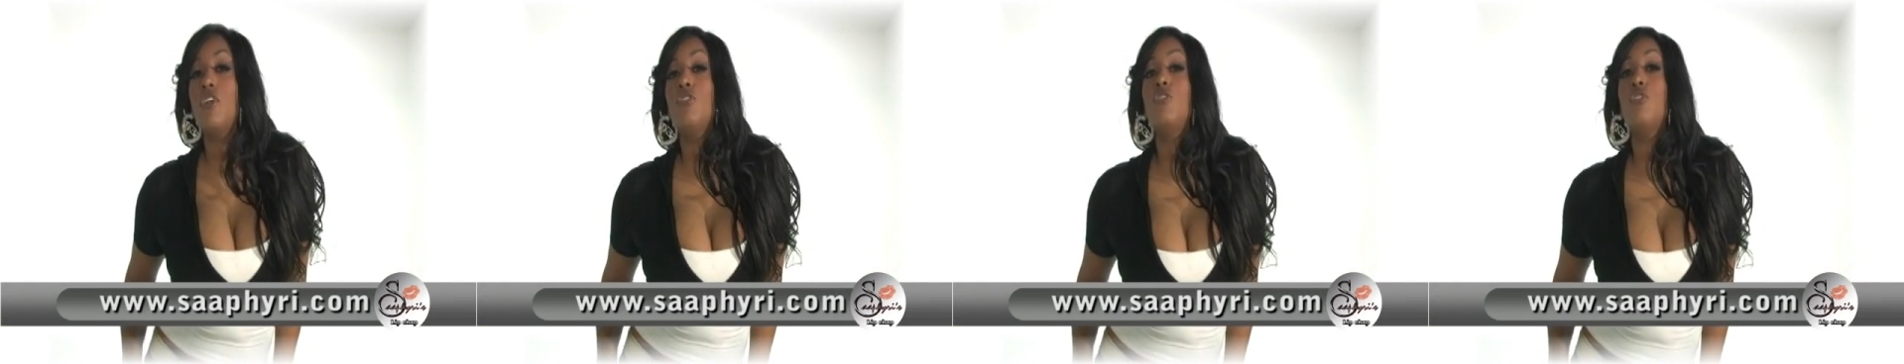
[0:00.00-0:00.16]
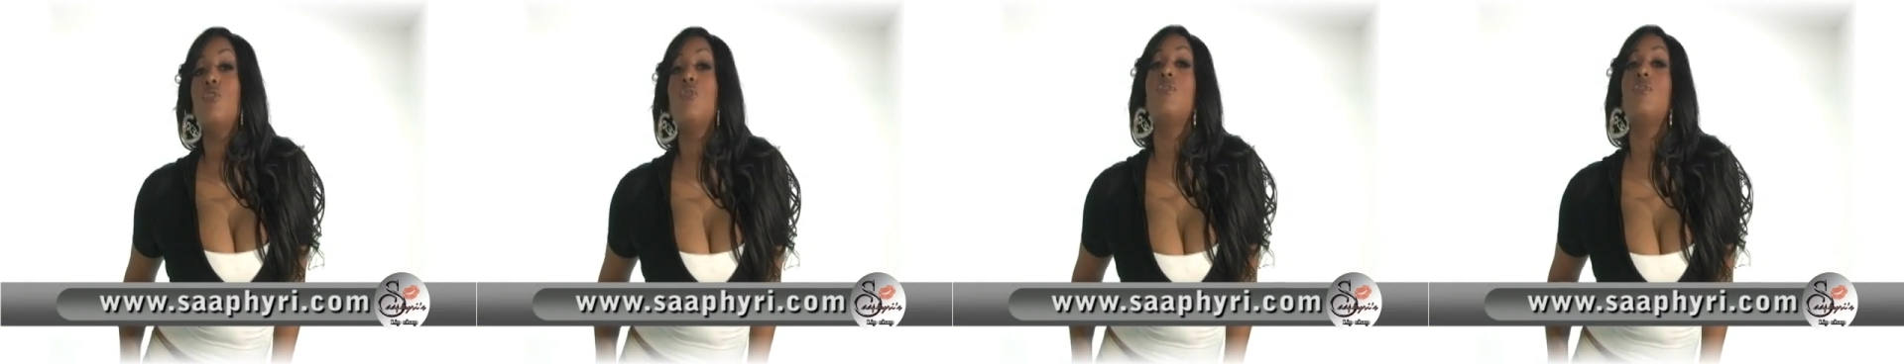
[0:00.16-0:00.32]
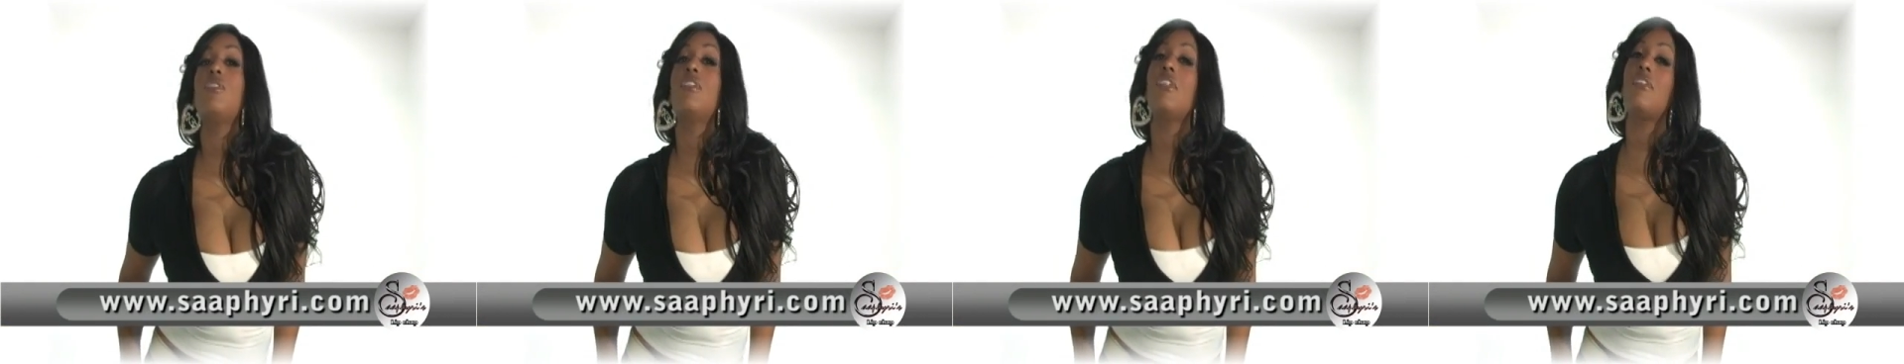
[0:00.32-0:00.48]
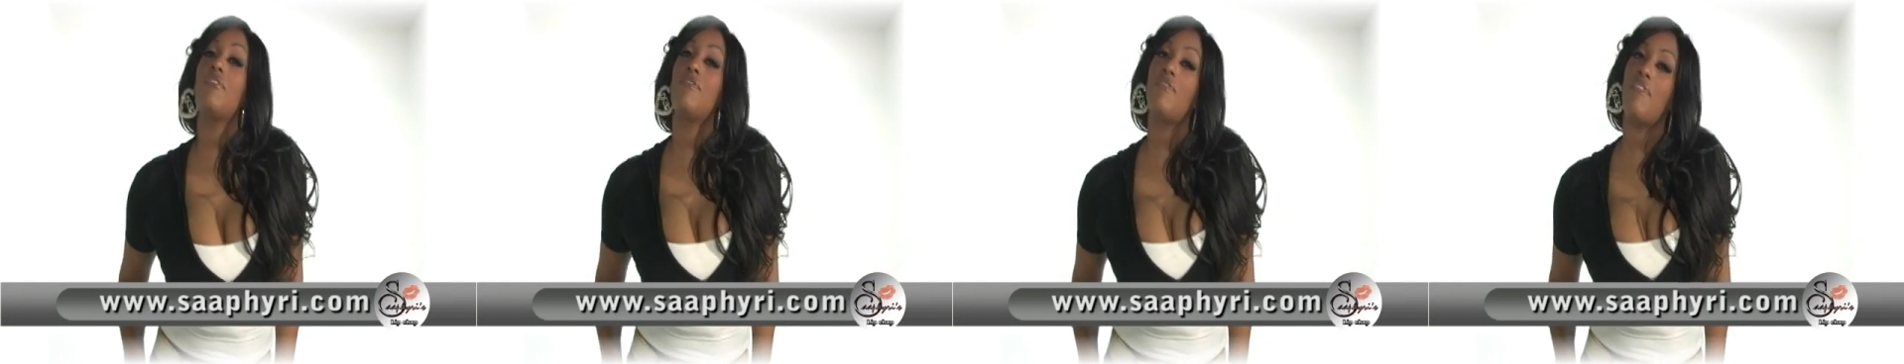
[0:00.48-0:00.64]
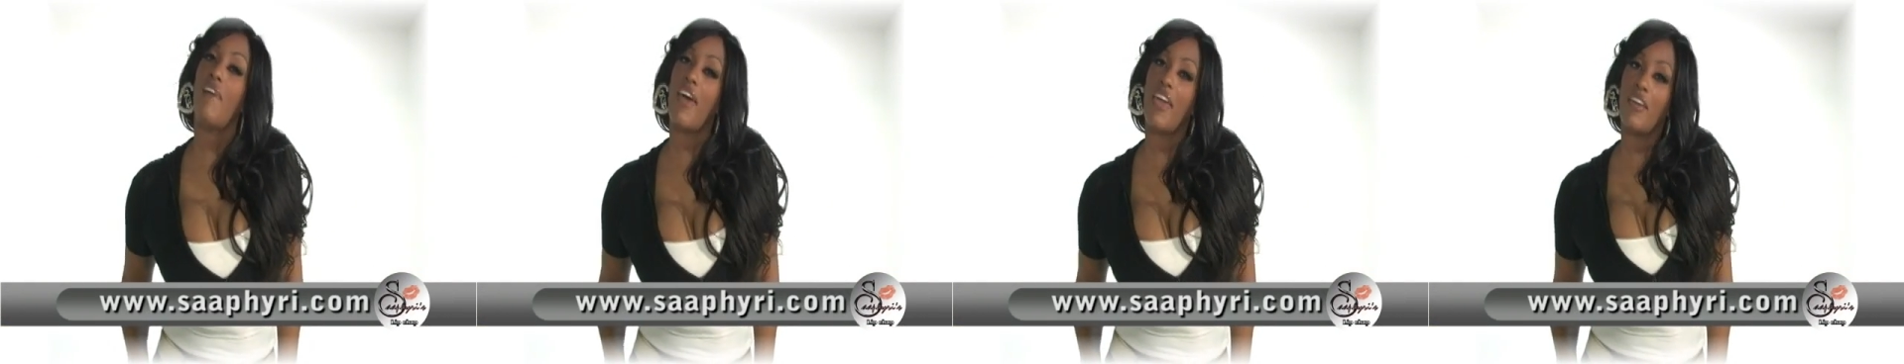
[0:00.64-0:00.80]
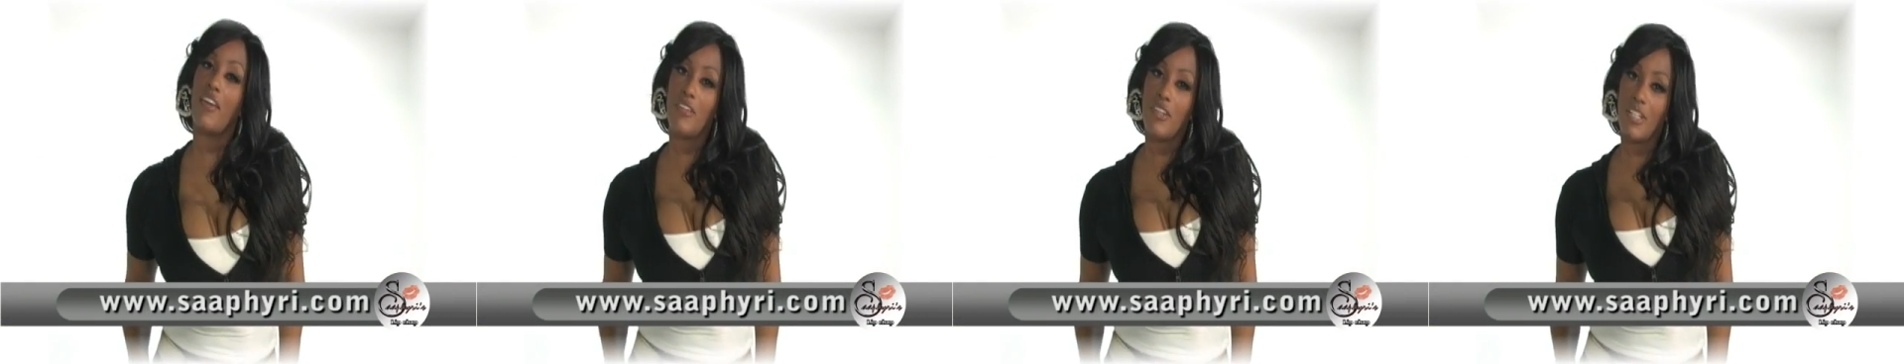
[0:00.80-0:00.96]
to
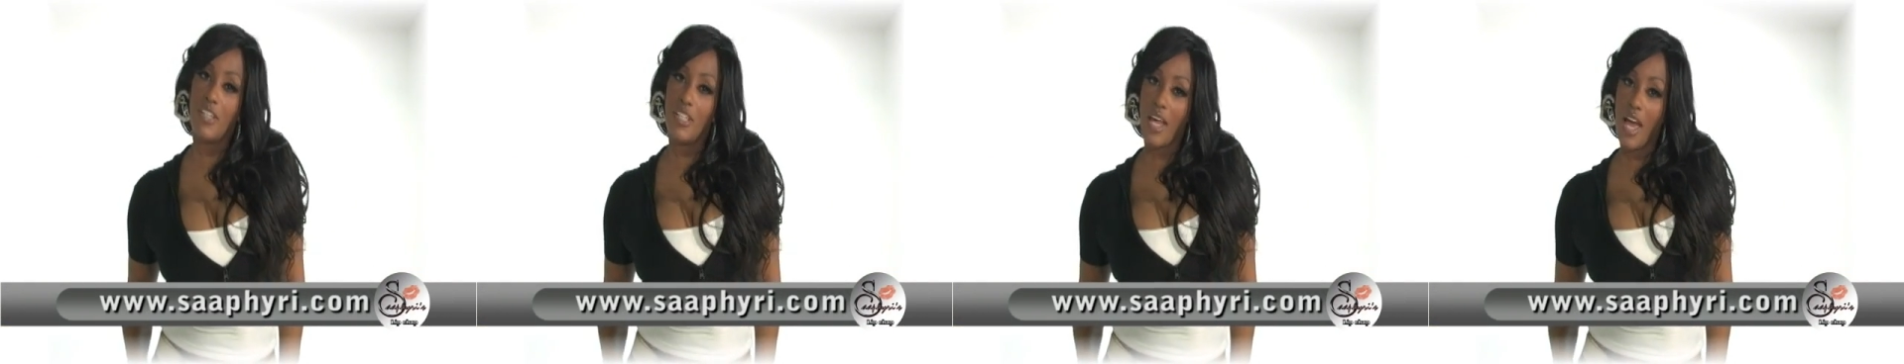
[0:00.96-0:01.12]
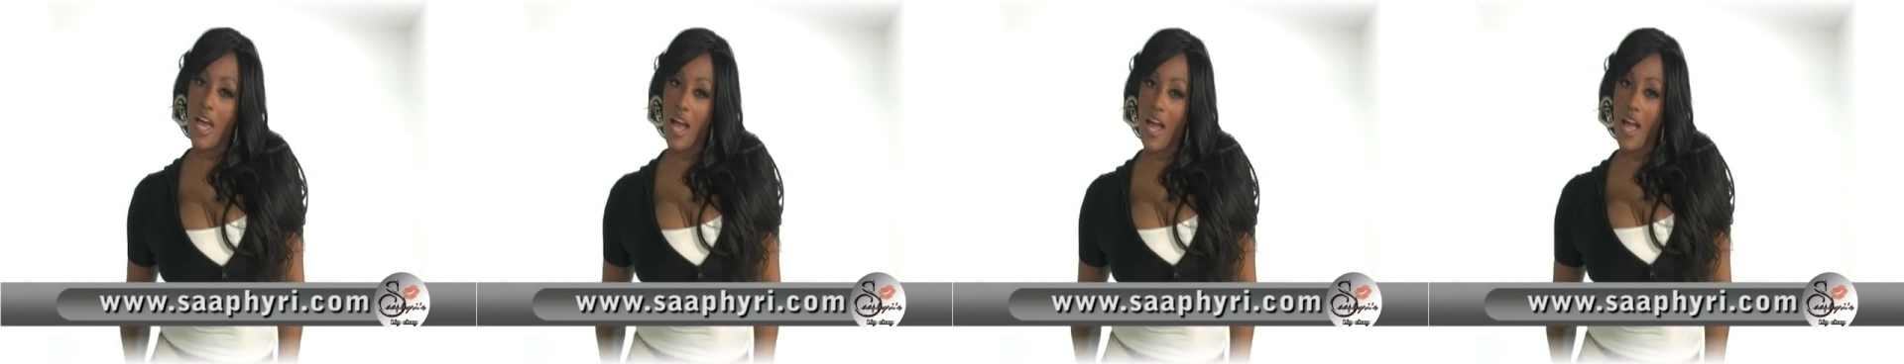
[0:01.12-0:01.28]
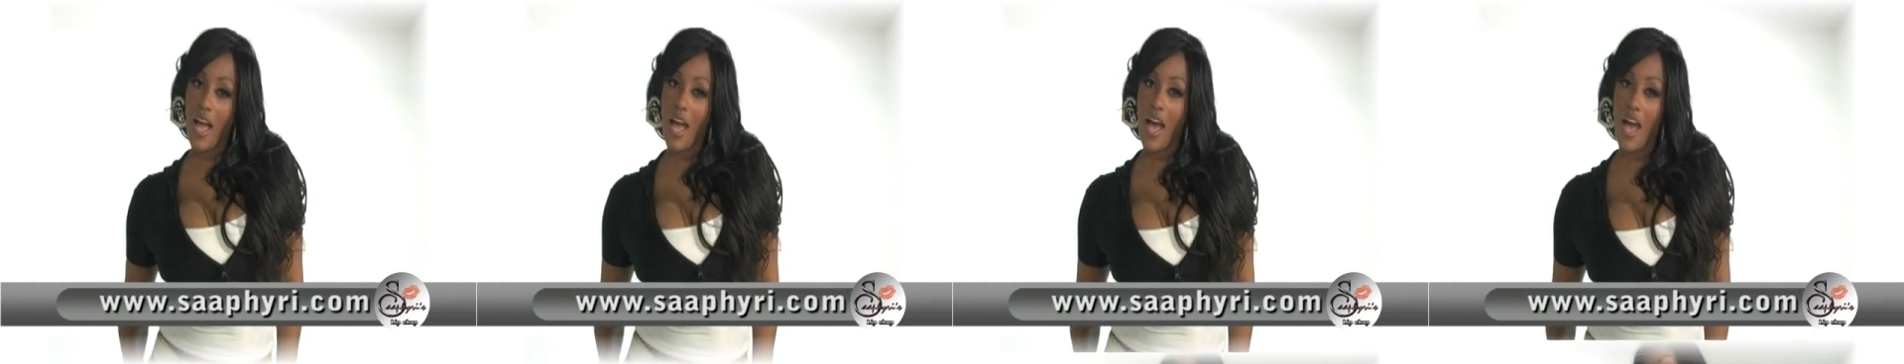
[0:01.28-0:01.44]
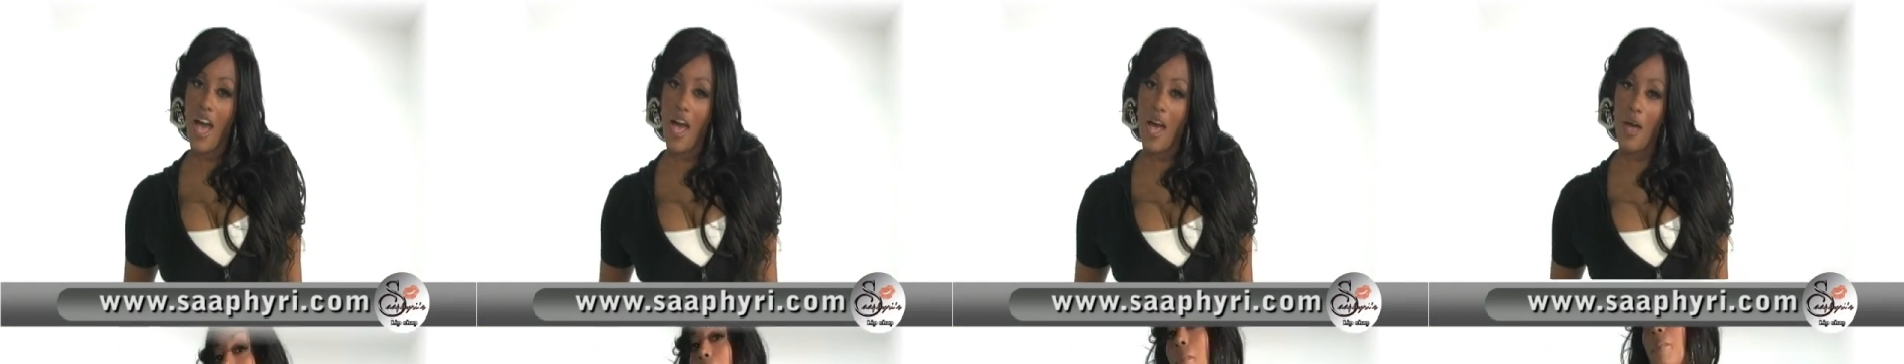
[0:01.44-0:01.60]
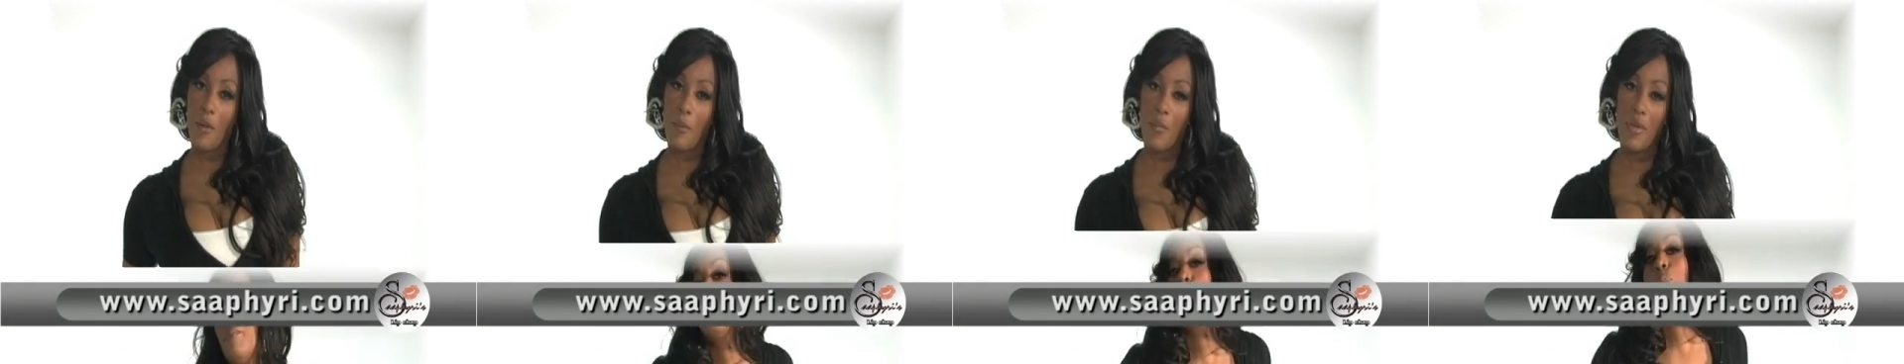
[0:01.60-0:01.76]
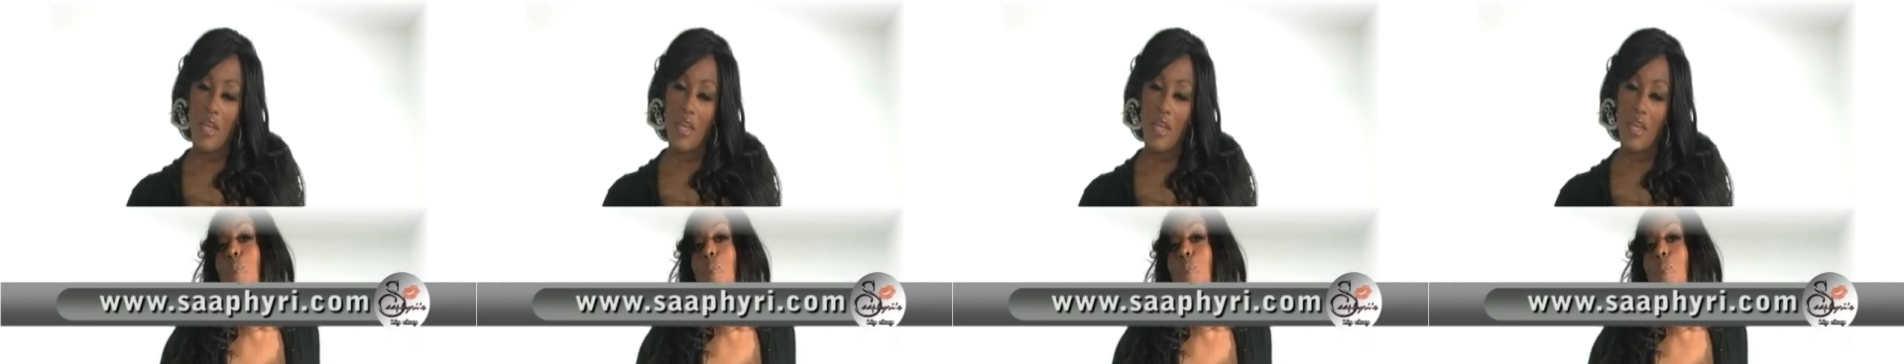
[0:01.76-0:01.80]
saaphyri.com.